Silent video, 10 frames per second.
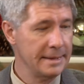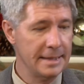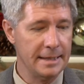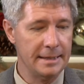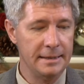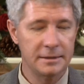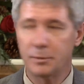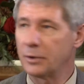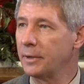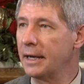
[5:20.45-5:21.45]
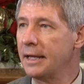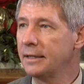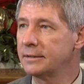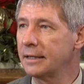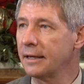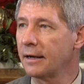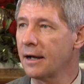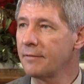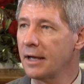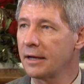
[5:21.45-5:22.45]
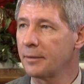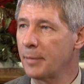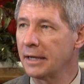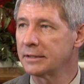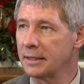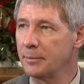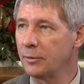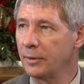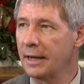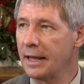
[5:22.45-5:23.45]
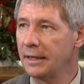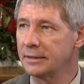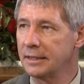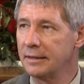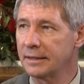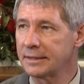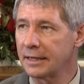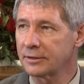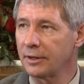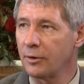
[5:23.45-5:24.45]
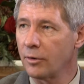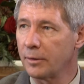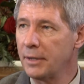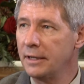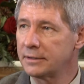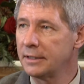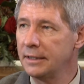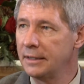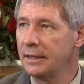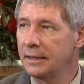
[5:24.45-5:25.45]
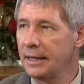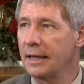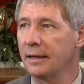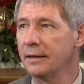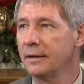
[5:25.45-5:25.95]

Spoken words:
And it's between A and Z, and I've got capacity between A and Z that's actually going to B, C, D, and E.